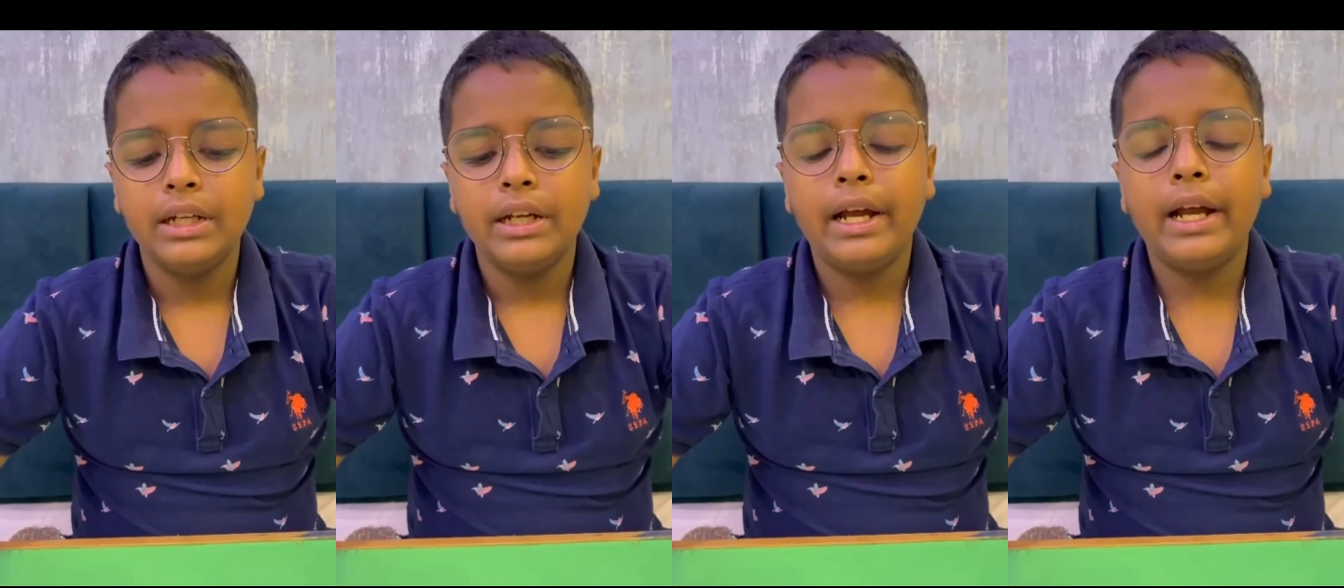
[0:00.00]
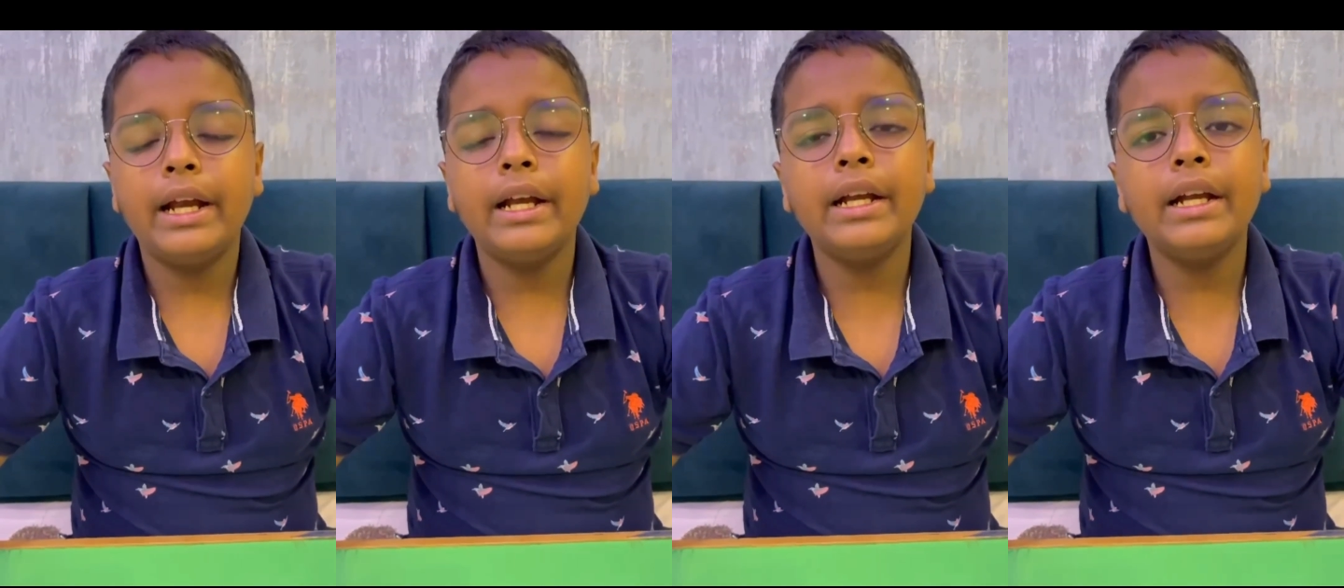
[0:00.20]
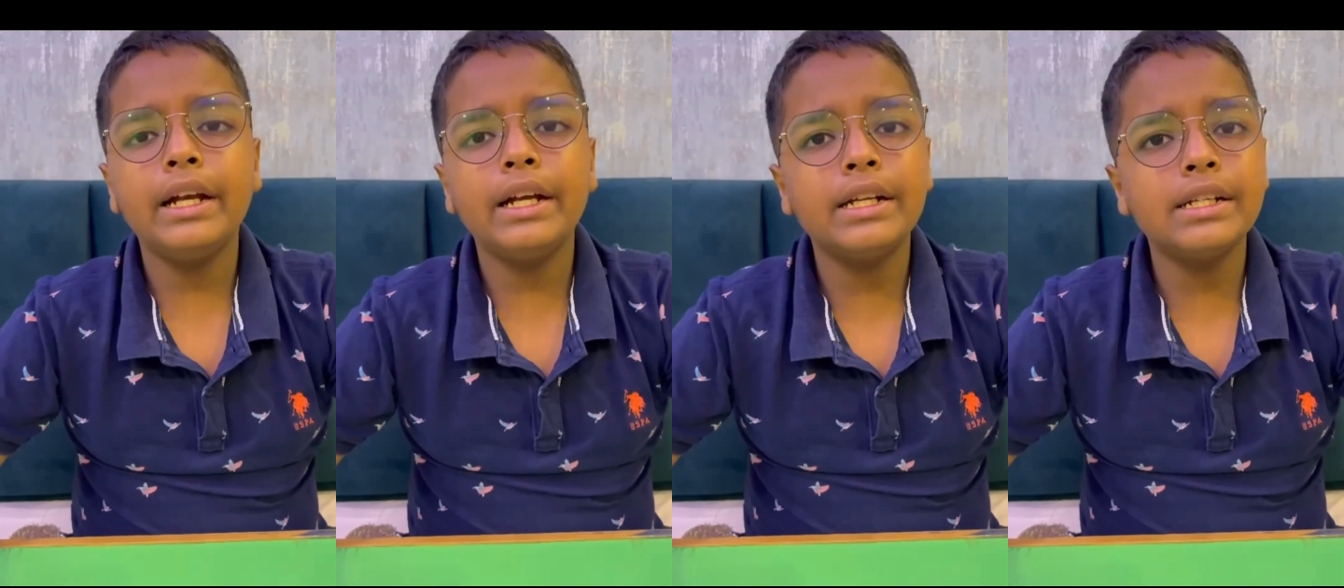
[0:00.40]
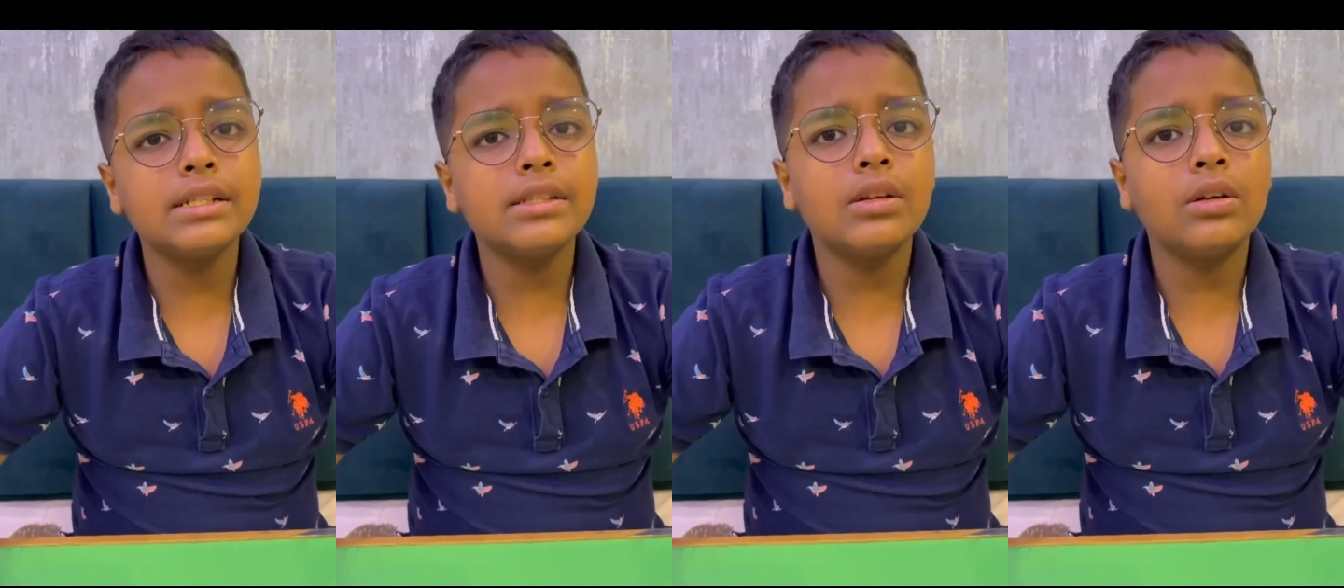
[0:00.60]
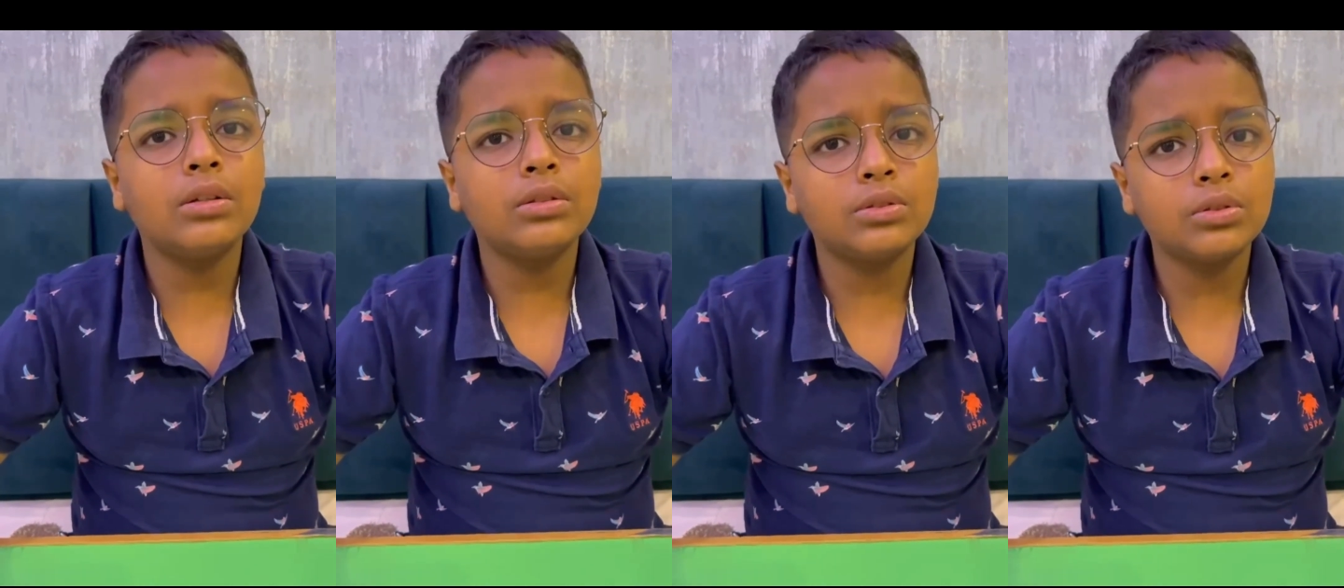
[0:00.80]
and it is
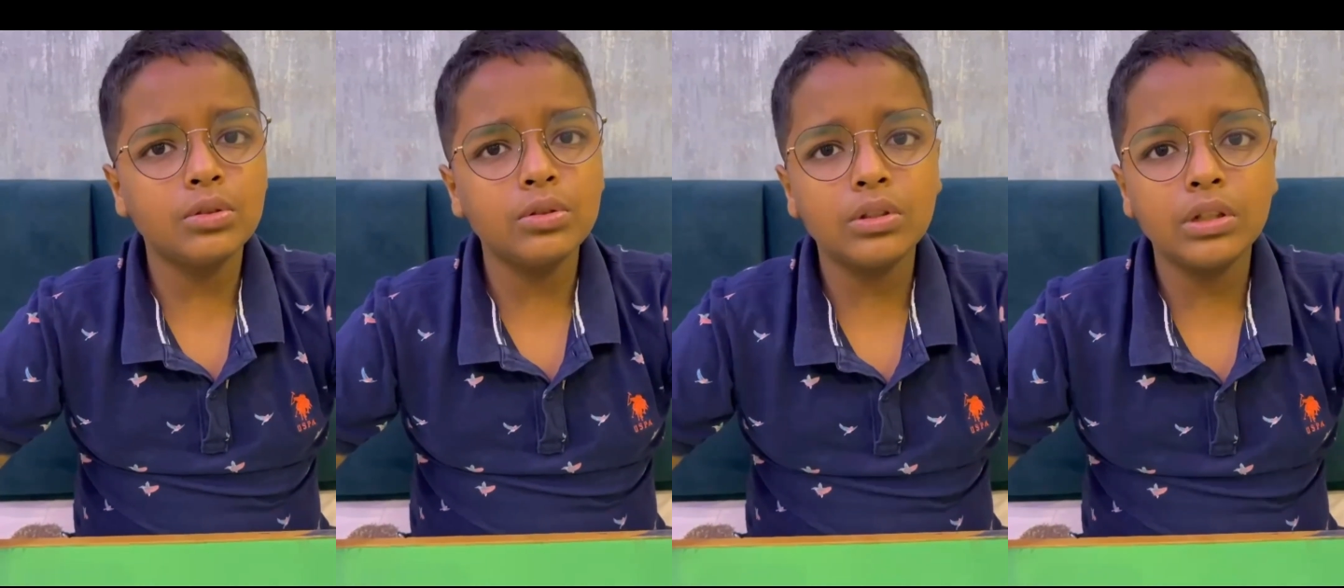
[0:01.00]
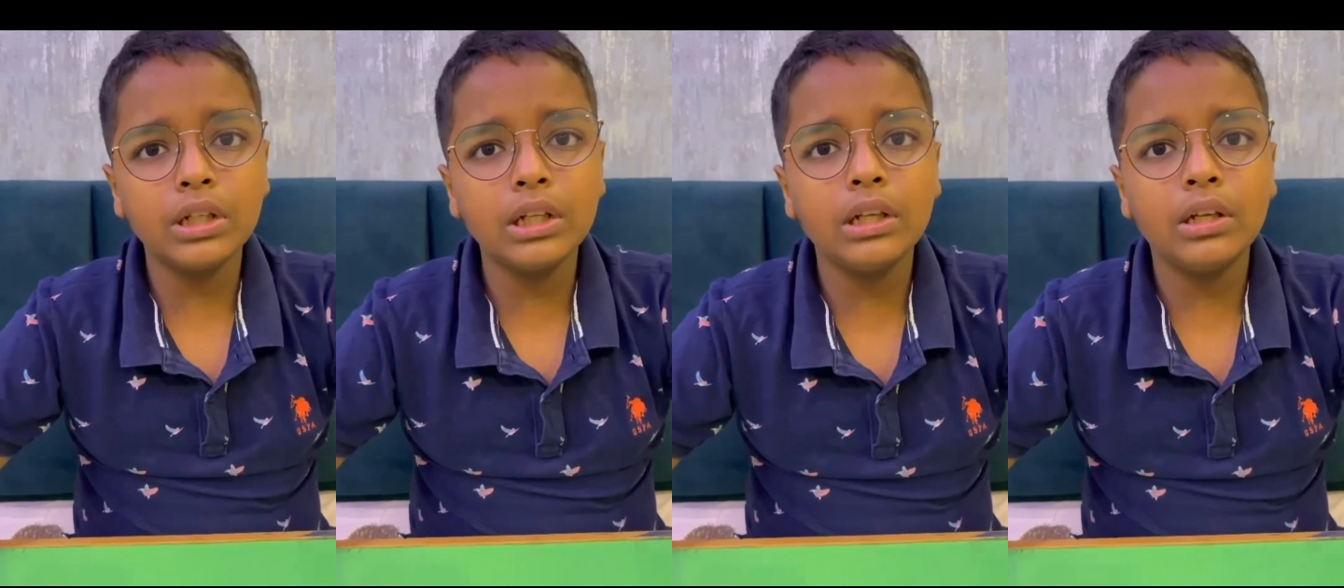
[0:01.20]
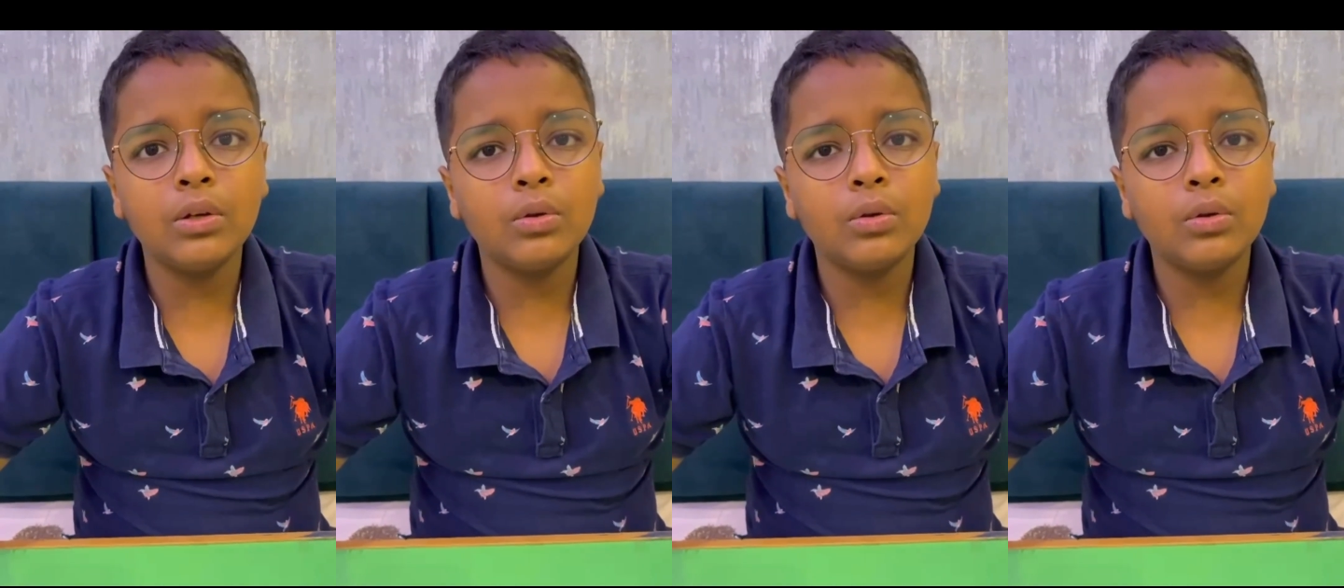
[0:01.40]
also the